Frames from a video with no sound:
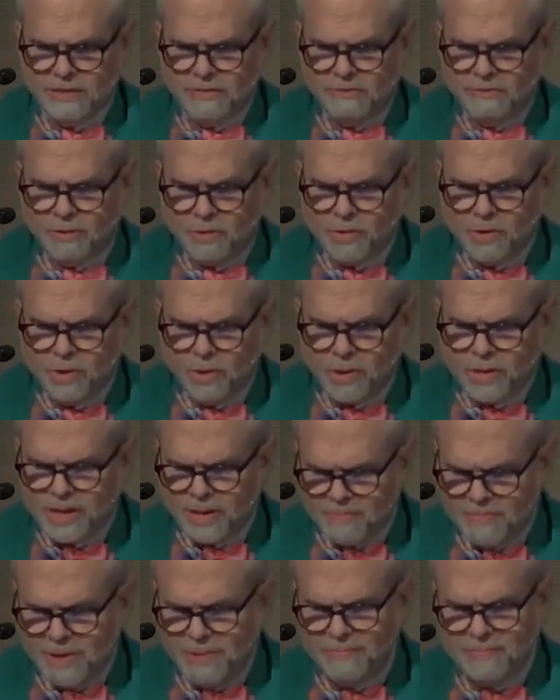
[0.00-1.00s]
for your
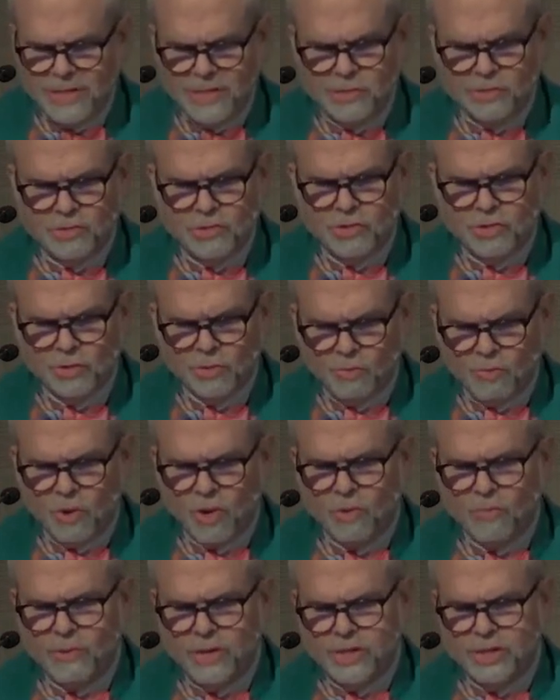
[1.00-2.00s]
commitment to the
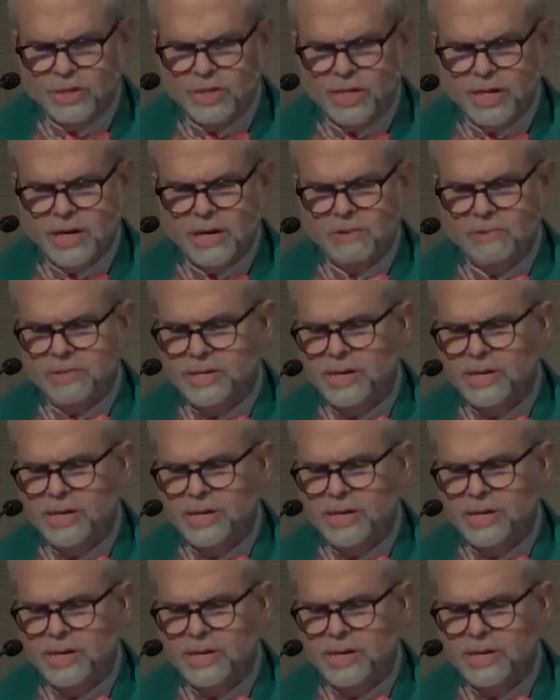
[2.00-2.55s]
work we share